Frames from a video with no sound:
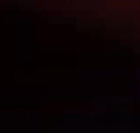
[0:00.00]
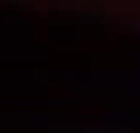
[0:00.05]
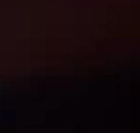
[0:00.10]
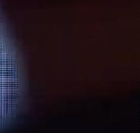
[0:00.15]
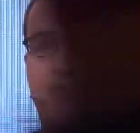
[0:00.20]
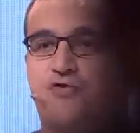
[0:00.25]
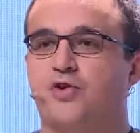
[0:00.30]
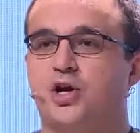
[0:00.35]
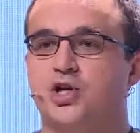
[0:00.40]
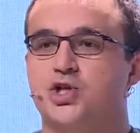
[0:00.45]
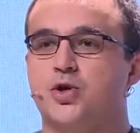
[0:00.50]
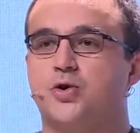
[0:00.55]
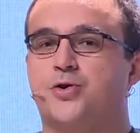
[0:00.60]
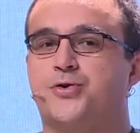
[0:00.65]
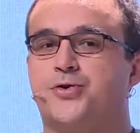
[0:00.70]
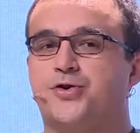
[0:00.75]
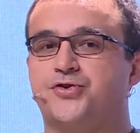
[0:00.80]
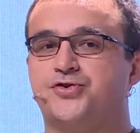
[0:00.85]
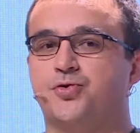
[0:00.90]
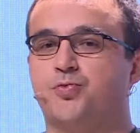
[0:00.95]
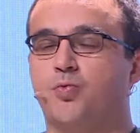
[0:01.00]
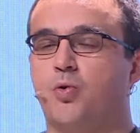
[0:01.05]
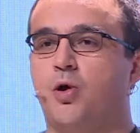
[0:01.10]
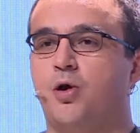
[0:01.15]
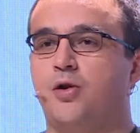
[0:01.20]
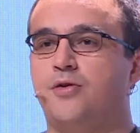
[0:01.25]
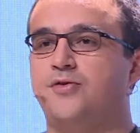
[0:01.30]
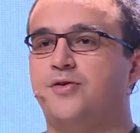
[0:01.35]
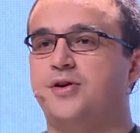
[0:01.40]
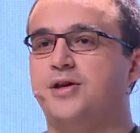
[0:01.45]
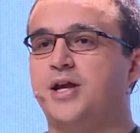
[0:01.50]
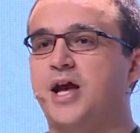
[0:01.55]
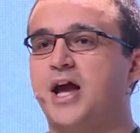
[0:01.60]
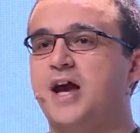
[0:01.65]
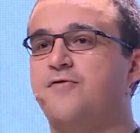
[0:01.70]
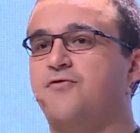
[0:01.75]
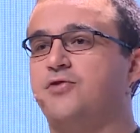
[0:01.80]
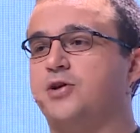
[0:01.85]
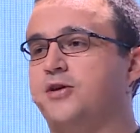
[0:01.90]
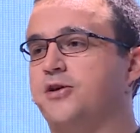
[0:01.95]
beverage across the world in
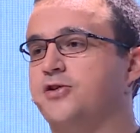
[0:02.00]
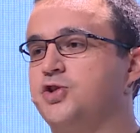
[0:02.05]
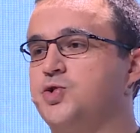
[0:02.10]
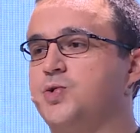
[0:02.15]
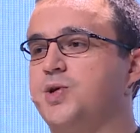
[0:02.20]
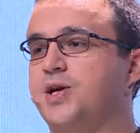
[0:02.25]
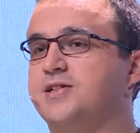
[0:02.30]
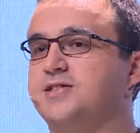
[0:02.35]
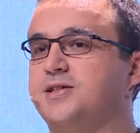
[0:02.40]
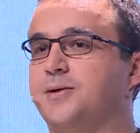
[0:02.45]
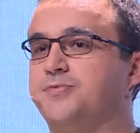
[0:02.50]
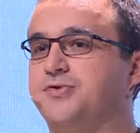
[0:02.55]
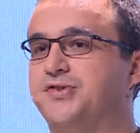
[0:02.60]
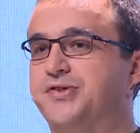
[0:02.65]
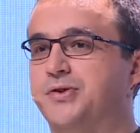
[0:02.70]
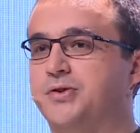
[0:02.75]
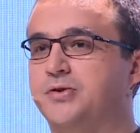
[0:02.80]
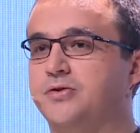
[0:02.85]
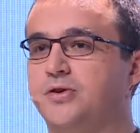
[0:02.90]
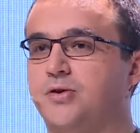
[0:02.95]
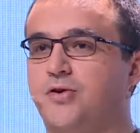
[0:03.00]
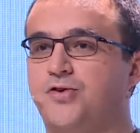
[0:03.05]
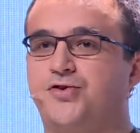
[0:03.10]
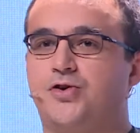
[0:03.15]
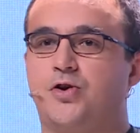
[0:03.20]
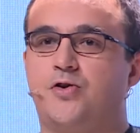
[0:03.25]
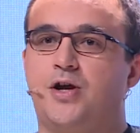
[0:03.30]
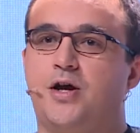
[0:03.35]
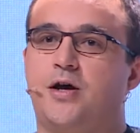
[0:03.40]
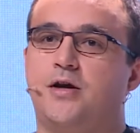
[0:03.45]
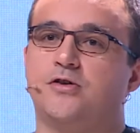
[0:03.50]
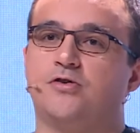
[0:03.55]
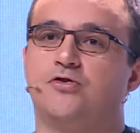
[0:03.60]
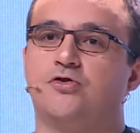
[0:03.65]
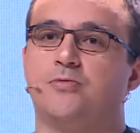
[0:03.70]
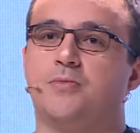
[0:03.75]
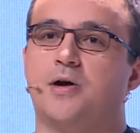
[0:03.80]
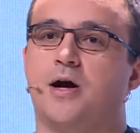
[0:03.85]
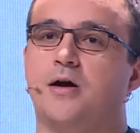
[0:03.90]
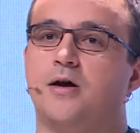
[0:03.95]
every country except 2, North Korea and
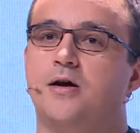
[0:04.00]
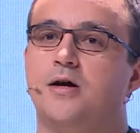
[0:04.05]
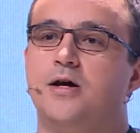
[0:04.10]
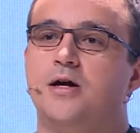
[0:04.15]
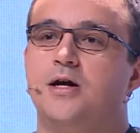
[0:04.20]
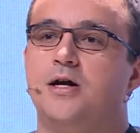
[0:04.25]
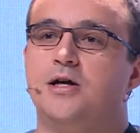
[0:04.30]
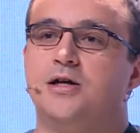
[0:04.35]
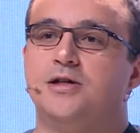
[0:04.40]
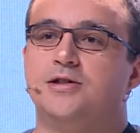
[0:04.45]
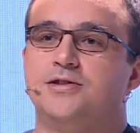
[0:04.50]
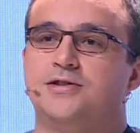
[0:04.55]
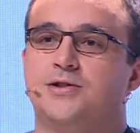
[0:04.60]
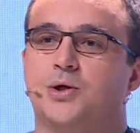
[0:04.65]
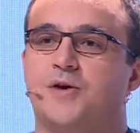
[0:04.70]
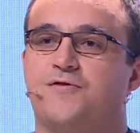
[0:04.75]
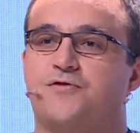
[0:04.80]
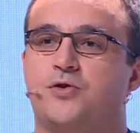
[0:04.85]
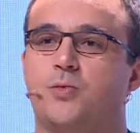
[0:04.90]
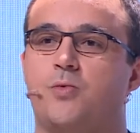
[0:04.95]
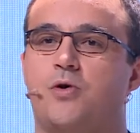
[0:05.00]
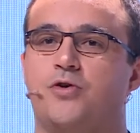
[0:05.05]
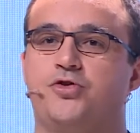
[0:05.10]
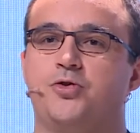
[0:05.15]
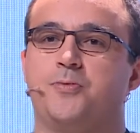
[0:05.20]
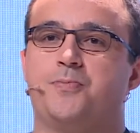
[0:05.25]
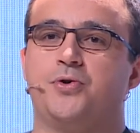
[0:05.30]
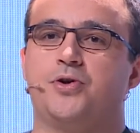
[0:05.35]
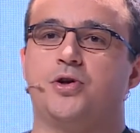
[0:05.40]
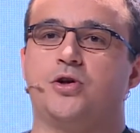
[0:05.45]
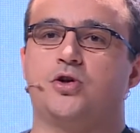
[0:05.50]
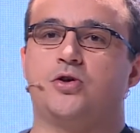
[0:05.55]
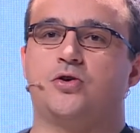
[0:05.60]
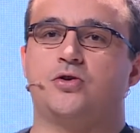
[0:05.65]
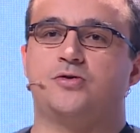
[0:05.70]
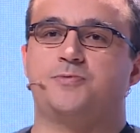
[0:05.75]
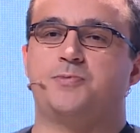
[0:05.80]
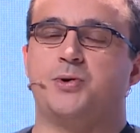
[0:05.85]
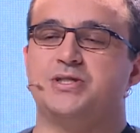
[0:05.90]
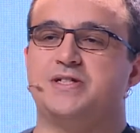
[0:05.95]
Cuba. So if you want to put a
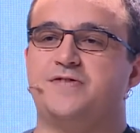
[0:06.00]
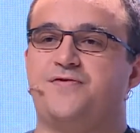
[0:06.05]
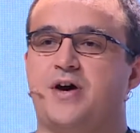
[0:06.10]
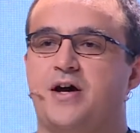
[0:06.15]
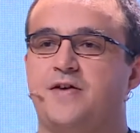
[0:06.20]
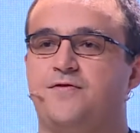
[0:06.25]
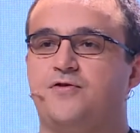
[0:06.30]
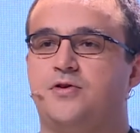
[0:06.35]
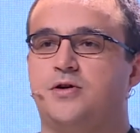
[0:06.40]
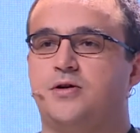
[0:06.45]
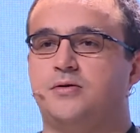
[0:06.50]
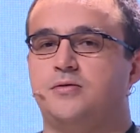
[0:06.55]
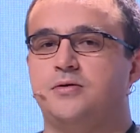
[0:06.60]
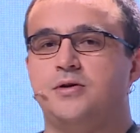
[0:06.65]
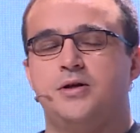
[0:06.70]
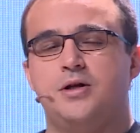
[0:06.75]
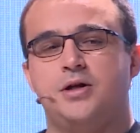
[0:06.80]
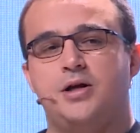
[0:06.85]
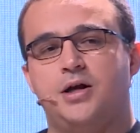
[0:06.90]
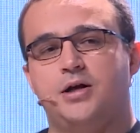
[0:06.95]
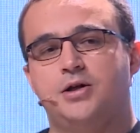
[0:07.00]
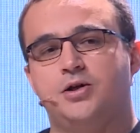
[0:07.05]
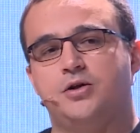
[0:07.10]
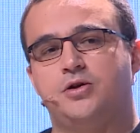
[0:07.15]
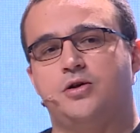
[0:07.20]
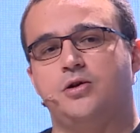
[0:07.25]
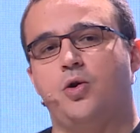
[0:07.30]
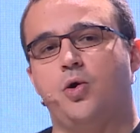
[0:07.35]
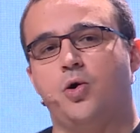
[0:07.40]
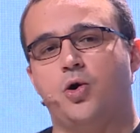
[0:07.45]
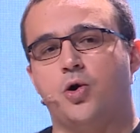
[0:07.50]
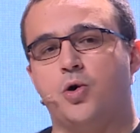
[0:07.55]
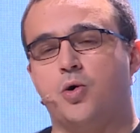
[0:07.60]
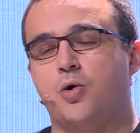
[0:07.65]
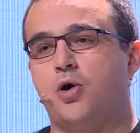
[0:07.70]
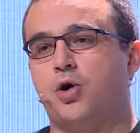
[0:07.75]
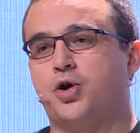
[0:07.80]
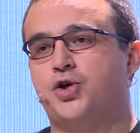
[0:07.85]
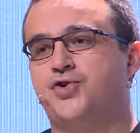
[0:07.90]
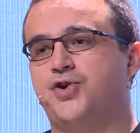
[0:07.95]
Spotify logo
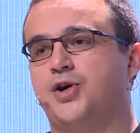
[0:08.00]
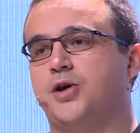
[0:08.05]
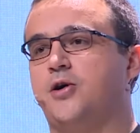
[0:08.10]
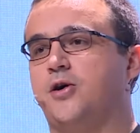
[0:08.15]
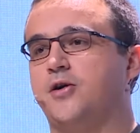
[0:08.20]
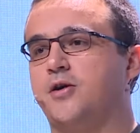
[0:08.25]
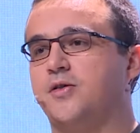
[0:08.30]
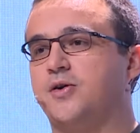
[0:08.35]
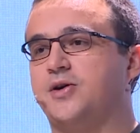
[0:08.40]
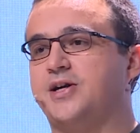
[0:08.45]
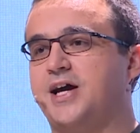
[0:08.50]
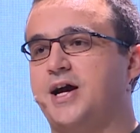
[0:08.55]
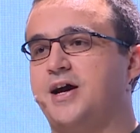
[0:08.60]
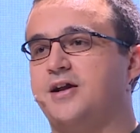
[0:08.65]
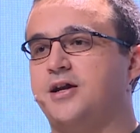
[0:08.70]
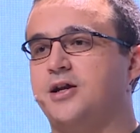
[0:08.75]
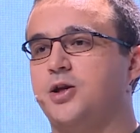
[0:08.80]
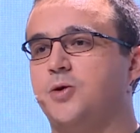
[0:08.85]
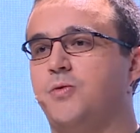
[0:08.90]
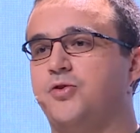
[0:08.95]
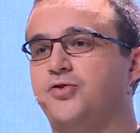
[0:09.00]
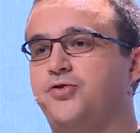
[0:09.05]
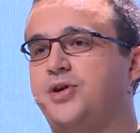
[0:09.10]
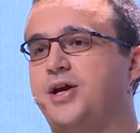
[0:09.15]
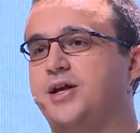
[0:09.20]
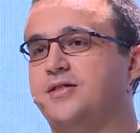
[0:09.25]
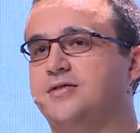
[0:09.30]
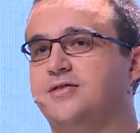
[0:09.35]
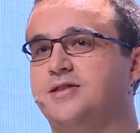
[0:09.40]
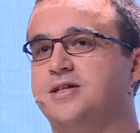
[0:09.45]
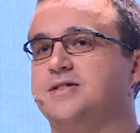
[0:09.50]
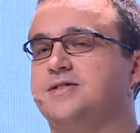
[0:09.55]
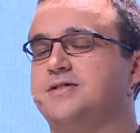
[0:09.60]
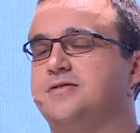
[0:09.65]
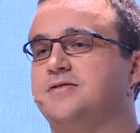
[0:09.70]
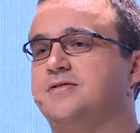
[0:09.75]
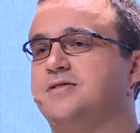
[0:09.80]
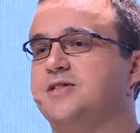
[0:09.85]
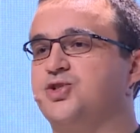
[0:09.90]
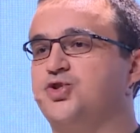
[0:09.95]
or QR code on the can and you want to get this
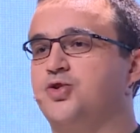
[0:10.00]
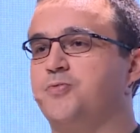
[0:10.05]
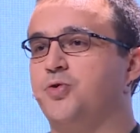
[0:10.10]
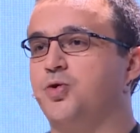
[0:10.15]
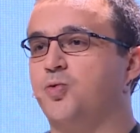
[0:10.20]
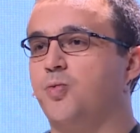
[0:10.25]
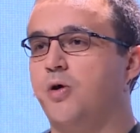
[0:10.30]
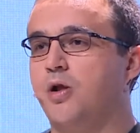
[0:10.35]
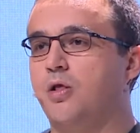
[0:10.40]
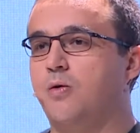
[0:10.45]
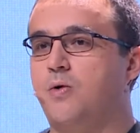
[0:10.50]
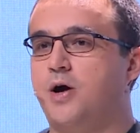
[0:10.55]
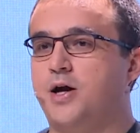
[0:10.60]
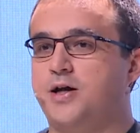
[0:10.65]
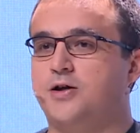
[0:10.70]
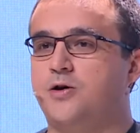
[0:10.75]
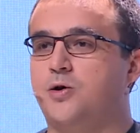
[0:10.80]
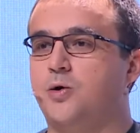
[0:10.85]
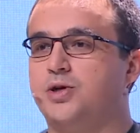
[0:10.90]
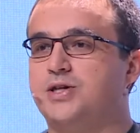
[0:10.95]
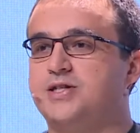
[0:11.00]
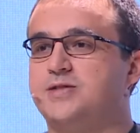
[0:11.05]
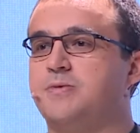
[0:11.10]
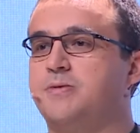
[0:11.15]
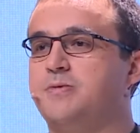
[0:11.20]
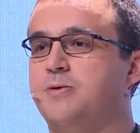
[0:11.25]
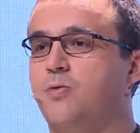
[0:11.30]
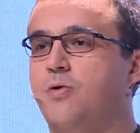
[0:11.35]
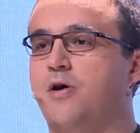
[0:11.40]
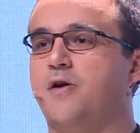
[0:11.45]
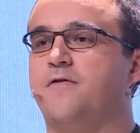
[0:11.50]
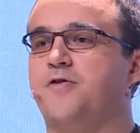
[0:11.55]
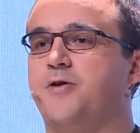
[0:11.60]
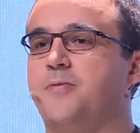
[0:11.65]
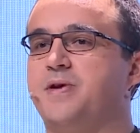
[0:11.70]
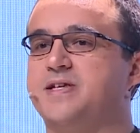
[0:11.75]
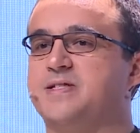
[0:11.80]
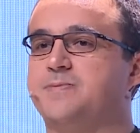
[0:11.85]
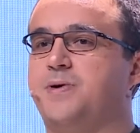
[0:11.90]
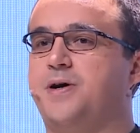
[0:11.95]
distributed worldwide, Coke is maybe one of the
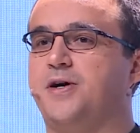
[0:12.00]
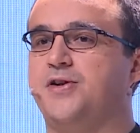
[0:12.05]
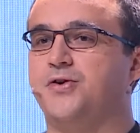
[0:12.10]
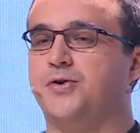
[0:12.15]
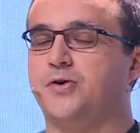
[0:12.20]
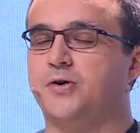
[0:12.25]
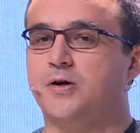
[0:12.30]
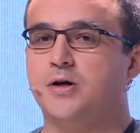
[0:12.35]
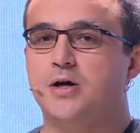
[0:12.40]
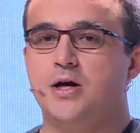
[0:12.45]
best partners.